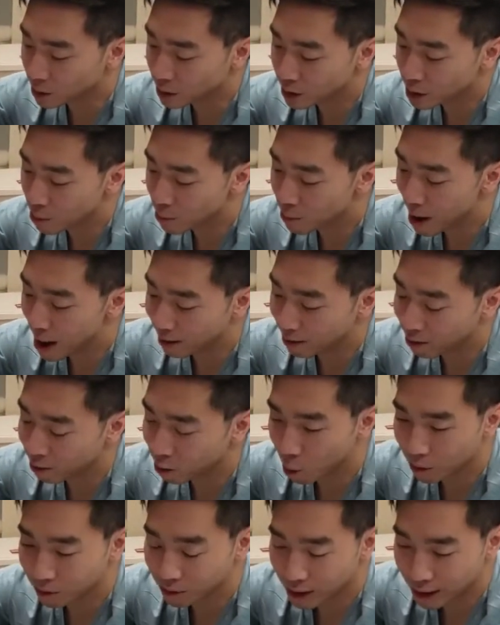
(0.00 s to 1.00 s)
You can go back and
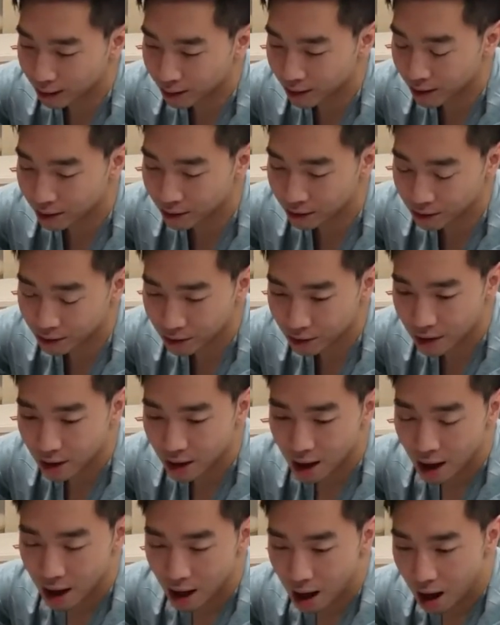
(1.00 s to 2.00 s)
forth like this.
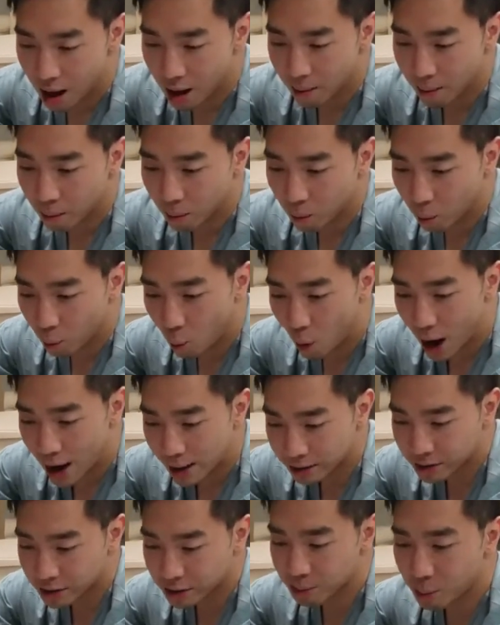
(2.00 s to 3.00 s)
Why
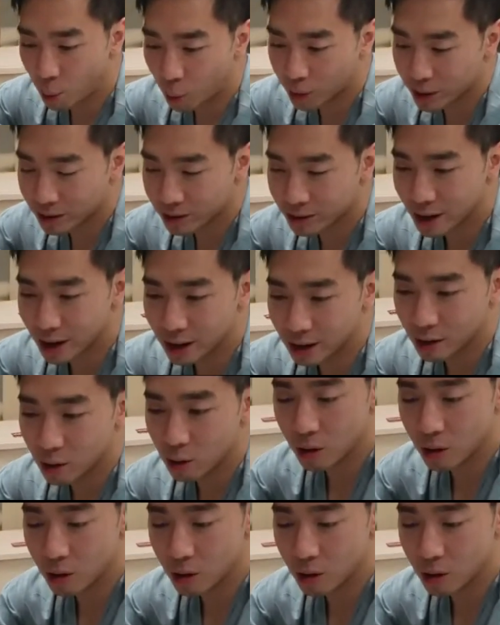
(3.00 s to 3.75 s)
this is important is that,